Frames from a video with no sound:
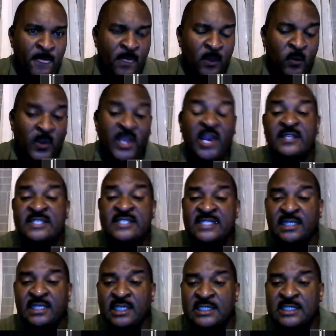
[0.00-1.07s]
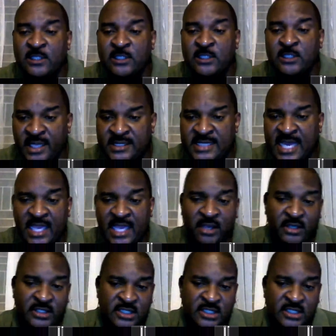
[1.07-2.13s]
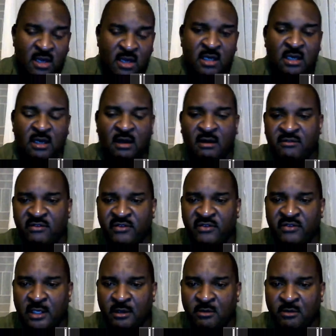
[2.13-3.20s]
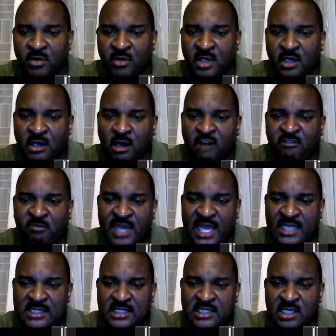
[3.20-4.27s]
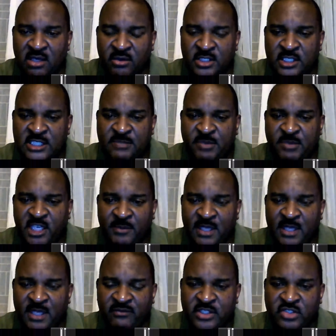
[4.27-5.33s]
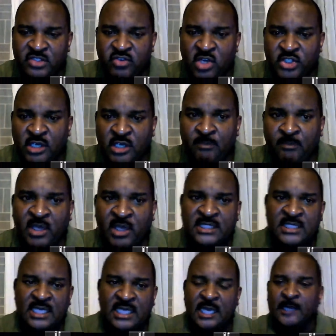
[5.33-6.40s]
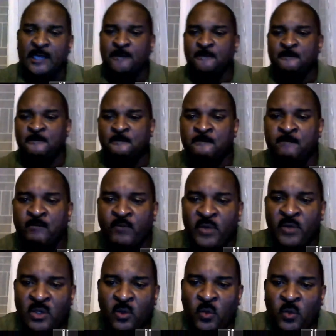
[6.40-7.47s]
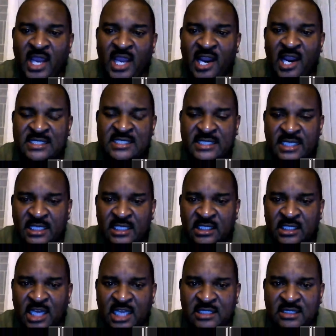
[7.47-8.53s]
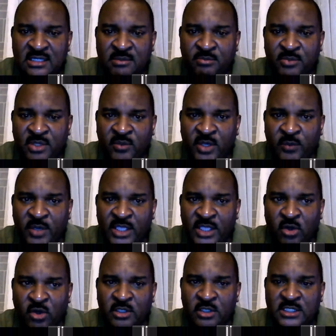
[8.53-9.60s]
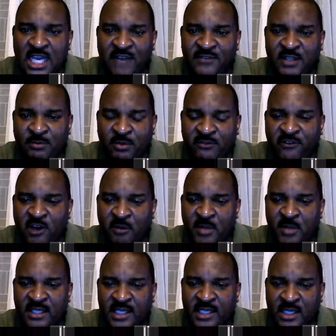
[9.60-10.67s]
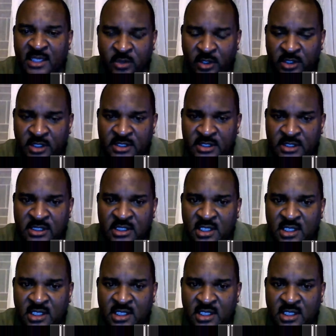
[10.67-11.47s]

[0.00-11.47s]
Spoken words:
We are still the slowest. I hear talk of plans now to speed up the infrastructure, but we are still not, we don't have the performing networks